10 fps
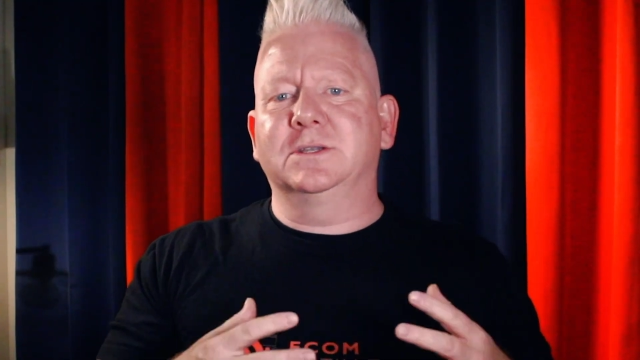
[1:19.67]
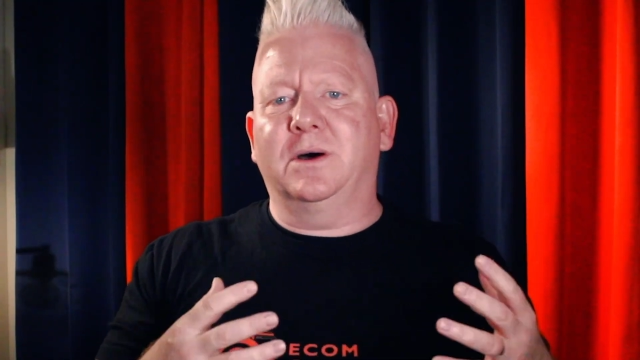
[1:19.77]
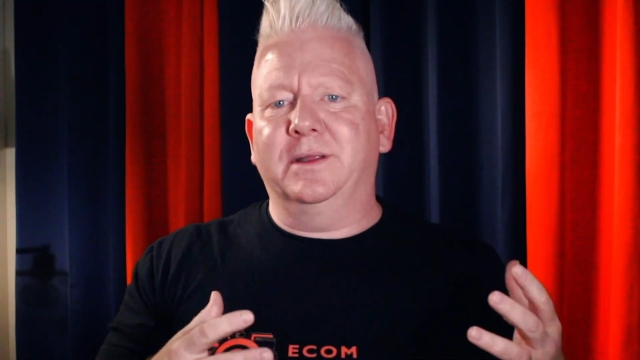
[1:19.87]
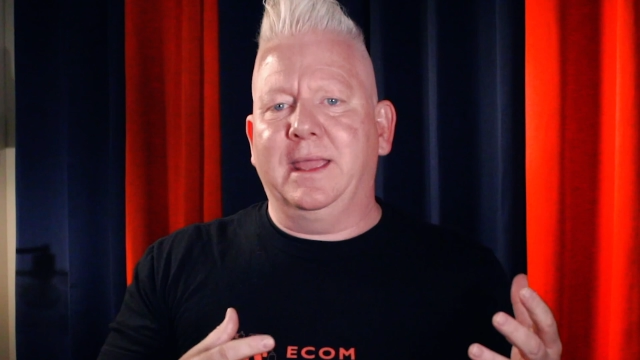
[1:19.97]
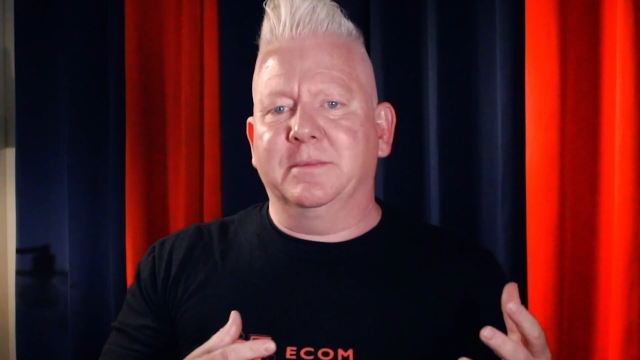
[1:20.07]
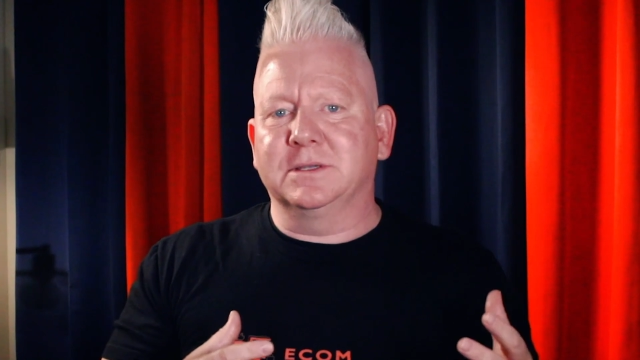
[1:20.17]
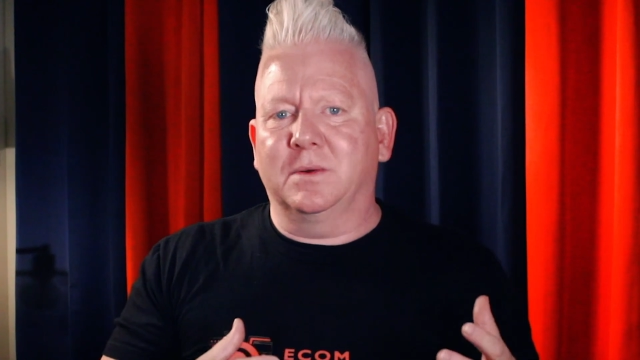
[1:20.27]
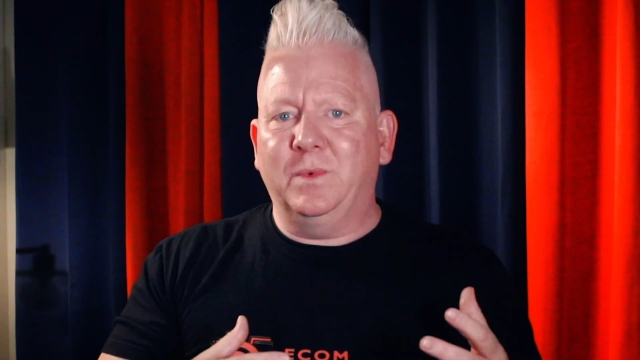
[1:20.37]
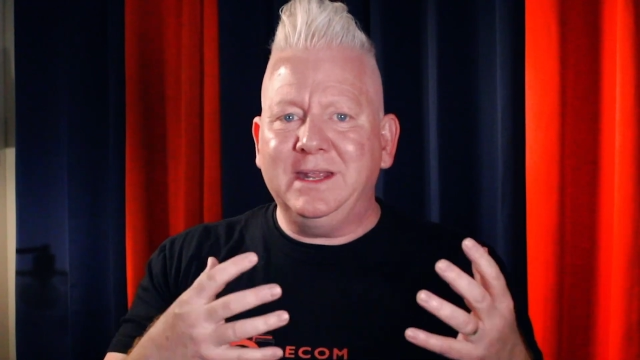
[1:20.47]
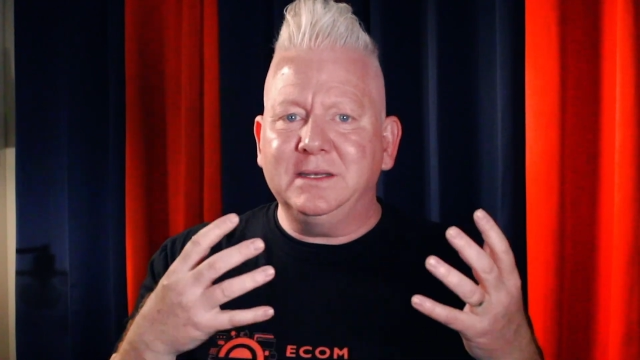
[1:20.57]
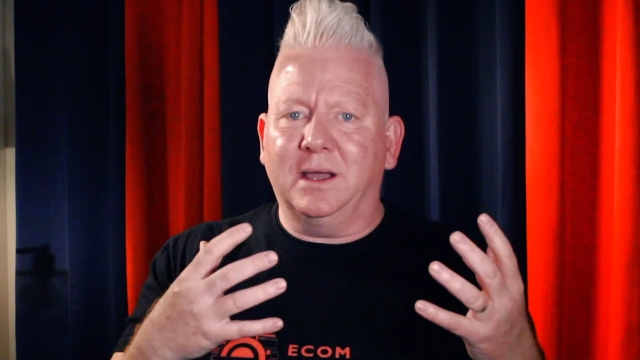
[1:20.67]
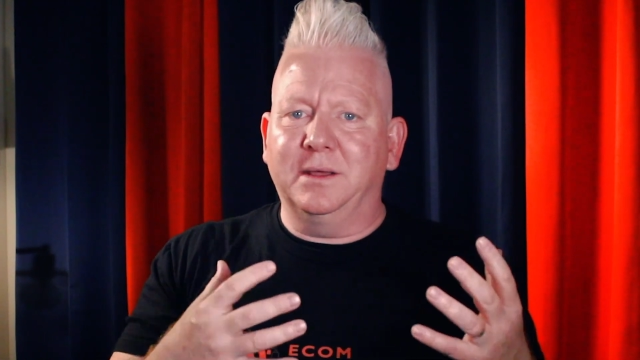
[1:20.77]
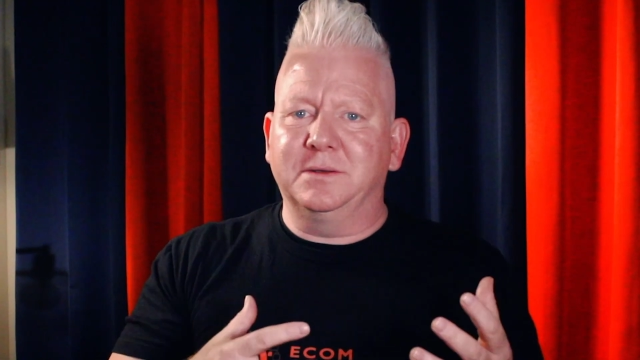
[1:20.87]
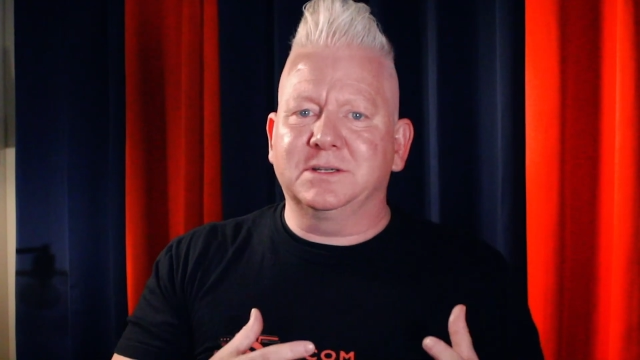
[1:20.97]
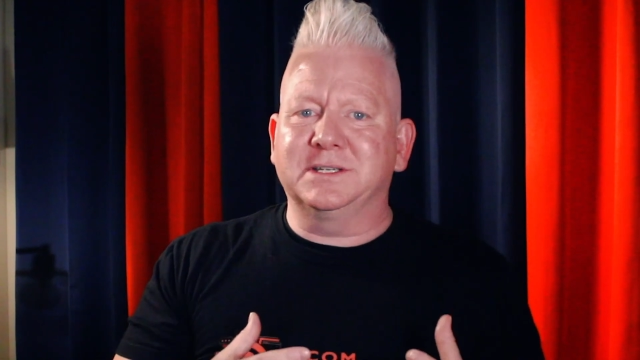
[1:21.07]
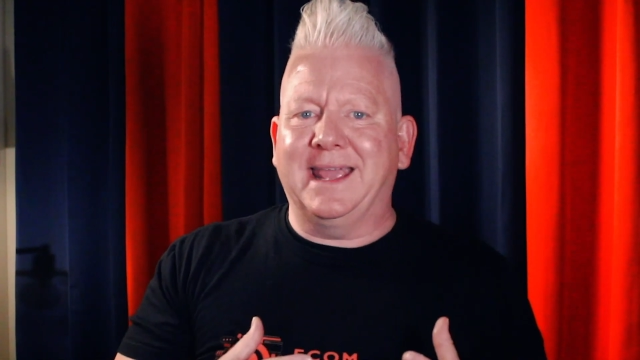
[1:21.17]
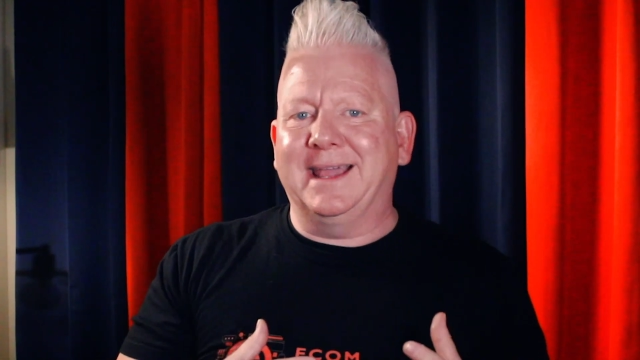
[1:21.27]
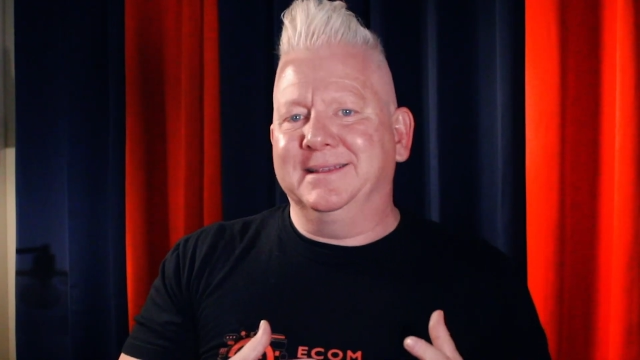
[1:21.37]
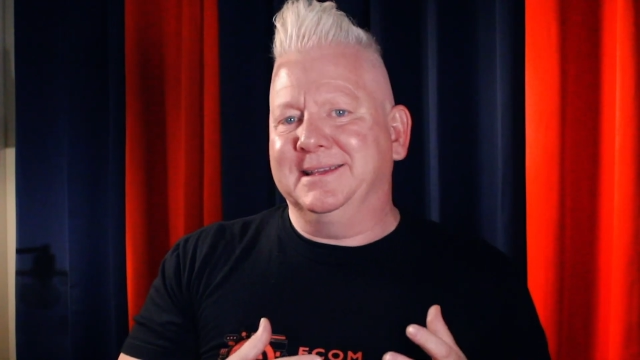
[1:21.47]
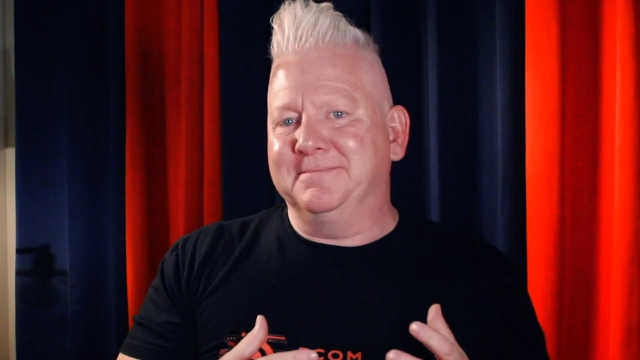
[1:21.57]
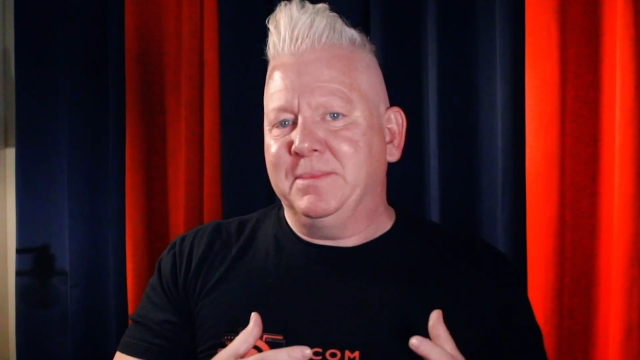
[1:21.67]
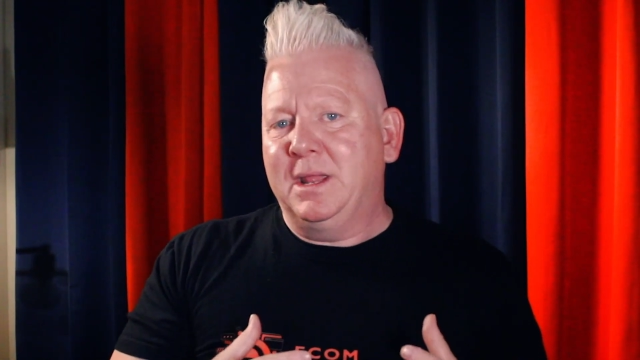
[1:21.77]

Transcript: on Amazon, we need to understand that